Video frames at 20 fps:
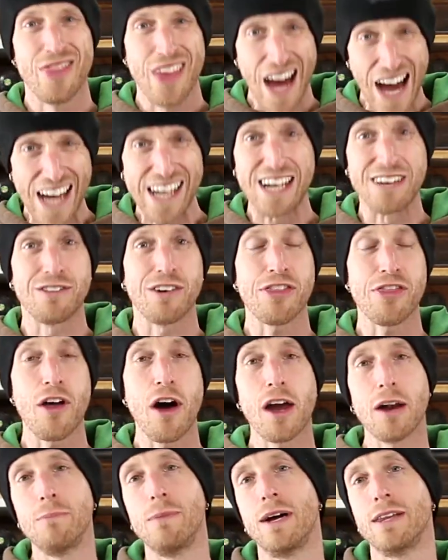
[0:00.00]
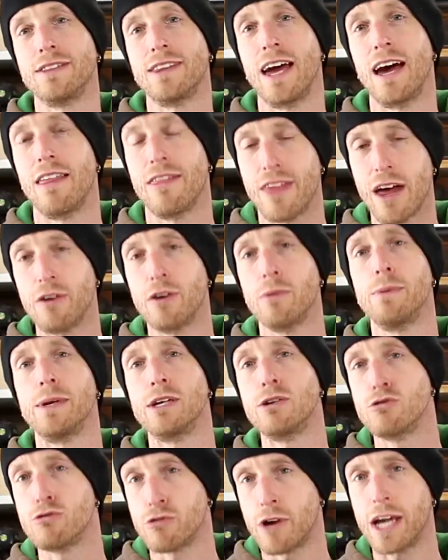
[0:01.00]
I never thought about that. That would be
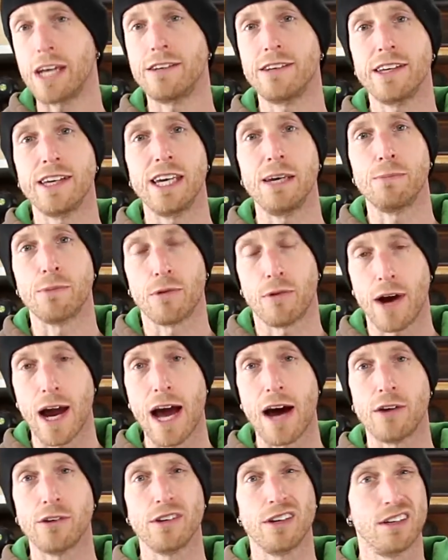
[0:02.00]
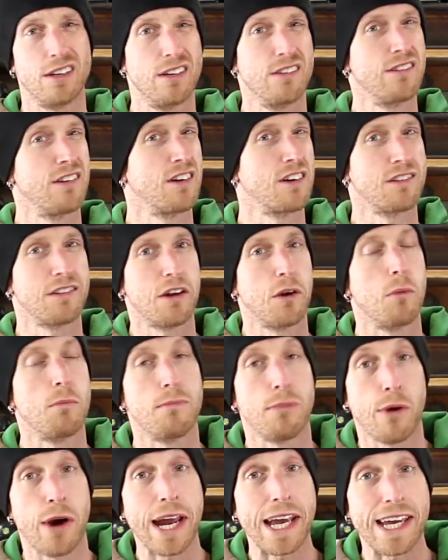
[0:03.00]
great to keep around, as long as I
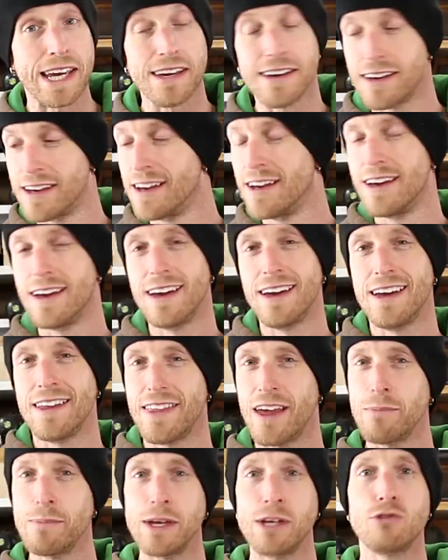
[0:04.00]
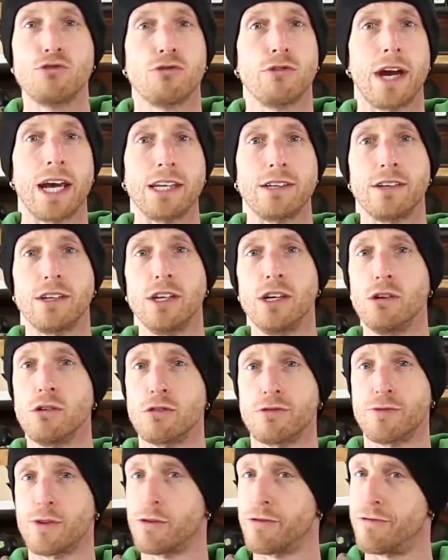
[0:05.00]
don't break it. That'd be great to
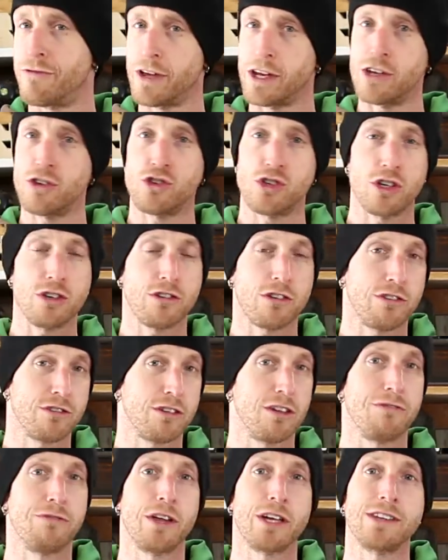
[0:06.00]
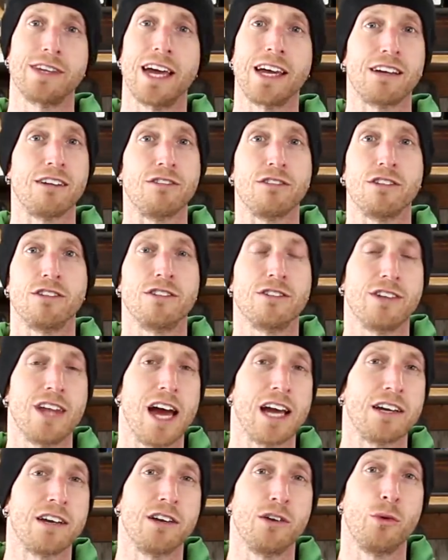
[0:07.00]
use for finishes and stuff like that, because it's
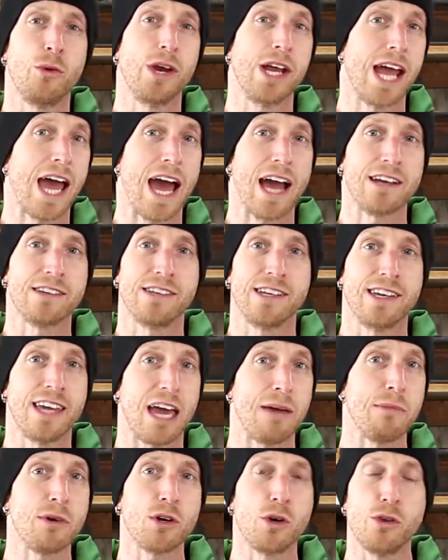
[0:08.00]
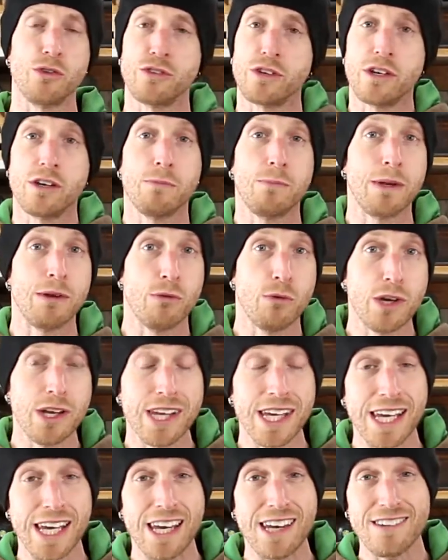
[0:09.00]
not going to react to chemicals and it'd be
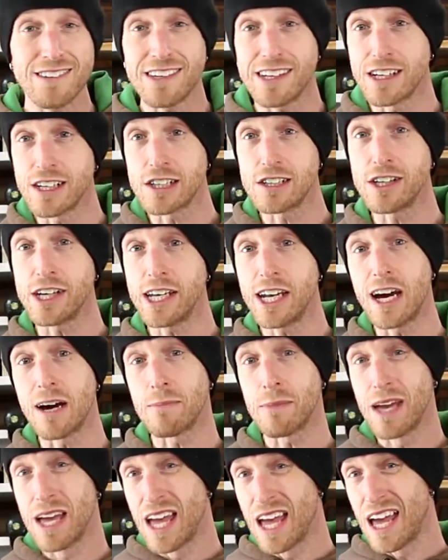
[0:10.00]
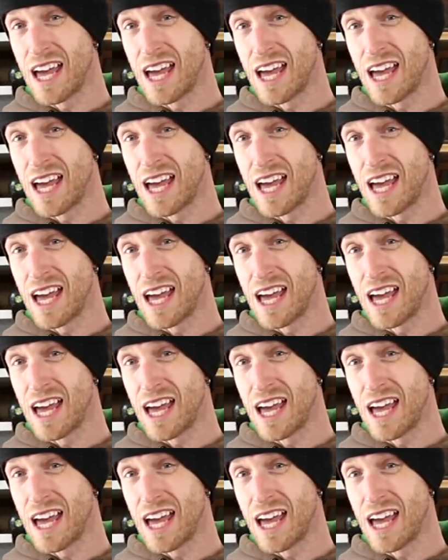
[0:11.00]
really easy to clean up.